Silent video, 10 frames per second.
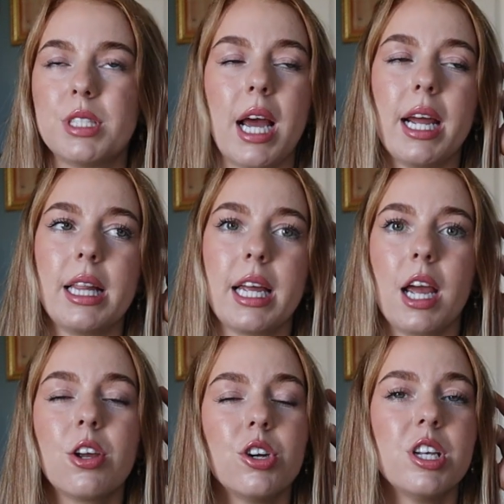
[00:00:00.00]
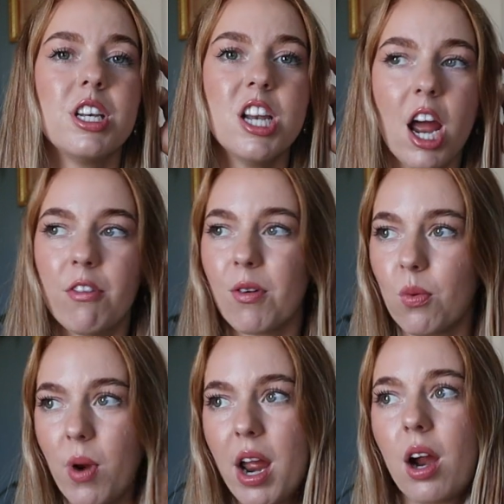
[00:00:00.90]
tight. Like I could
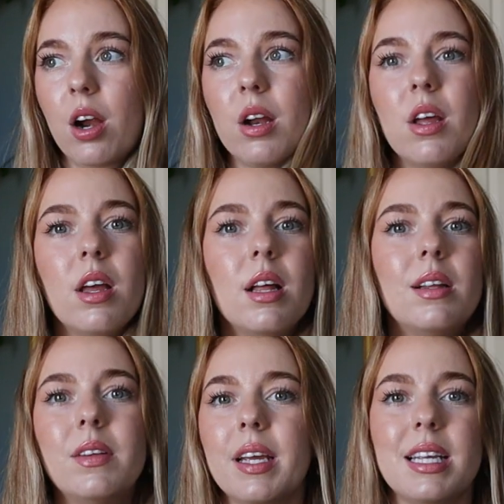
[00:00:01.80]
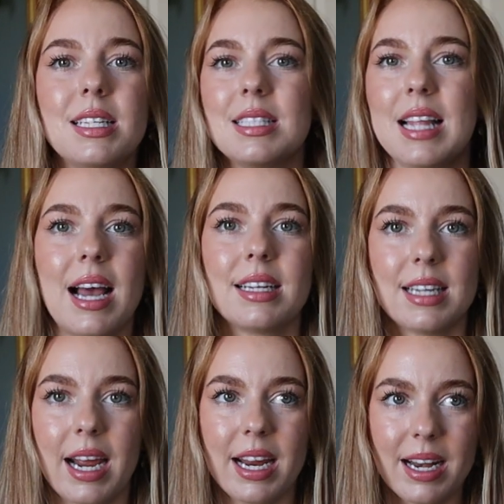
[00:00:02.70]
never wear leggings that
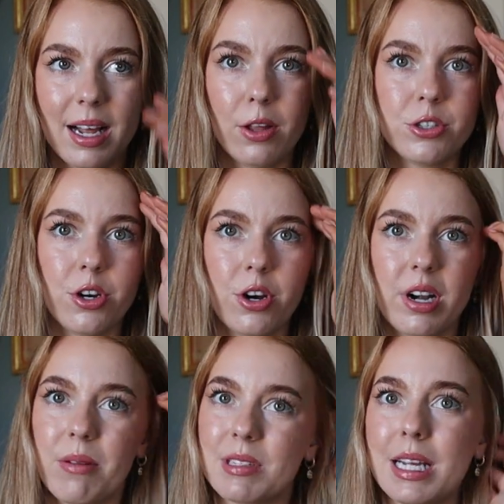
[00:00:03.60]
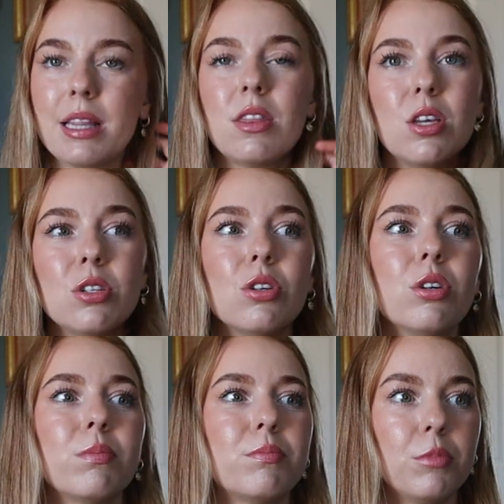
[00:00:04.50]
tight. And I looked at her and I was like, these
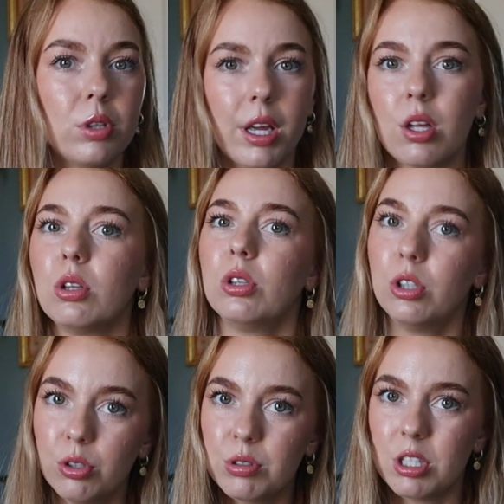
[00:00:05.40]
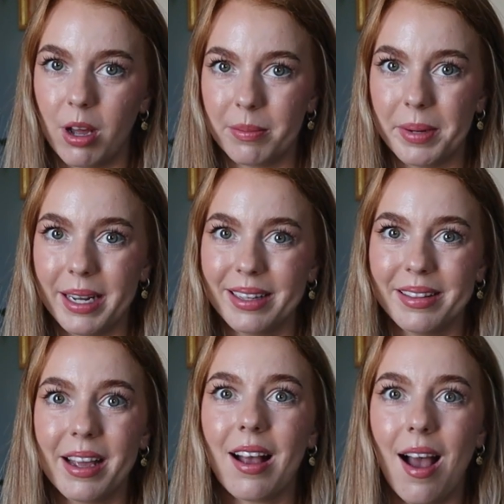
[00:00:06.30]
are like loose on me.
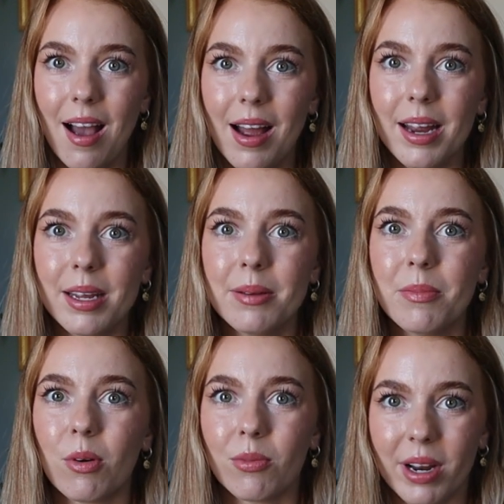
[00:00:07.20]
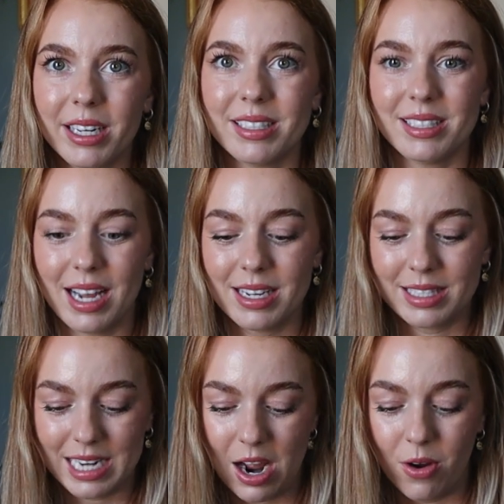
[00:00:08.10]
Like I'm ready to
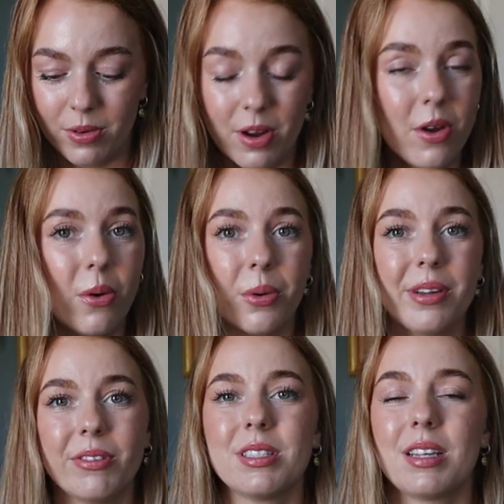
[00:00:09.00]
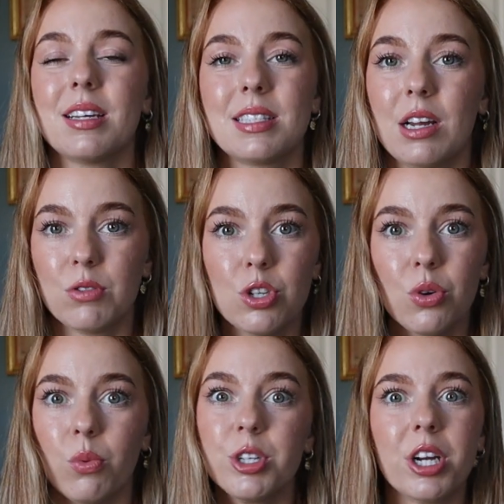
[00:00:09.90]
size down or even size down
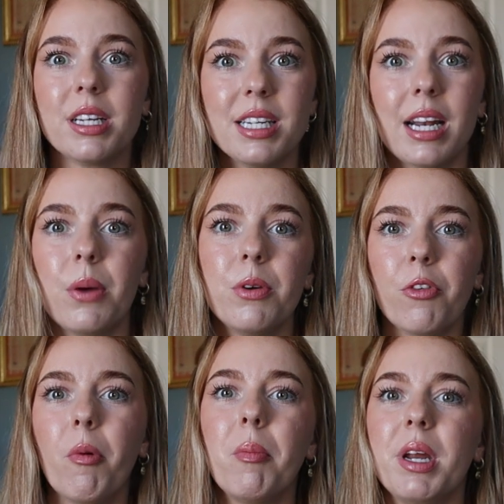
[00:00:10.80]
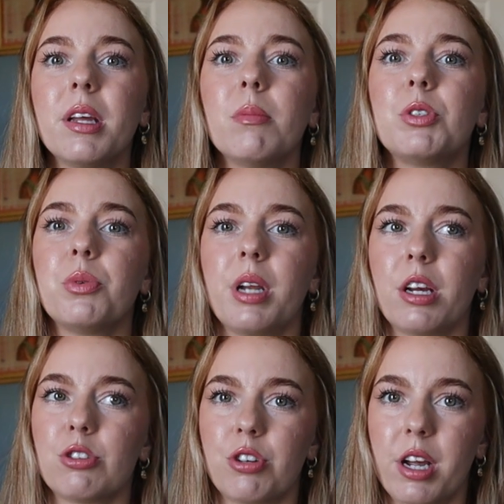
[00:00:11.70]
too, which I did. I went from a medium to an
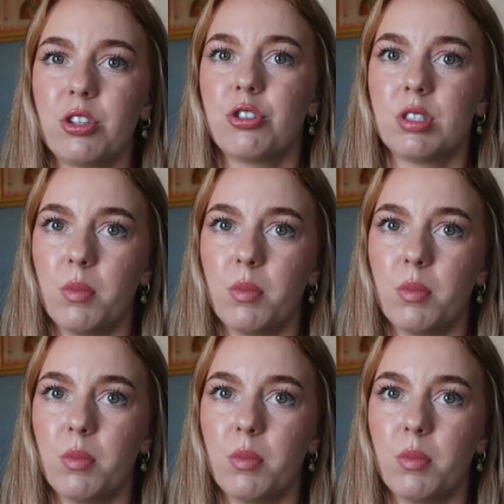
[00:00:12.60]
extra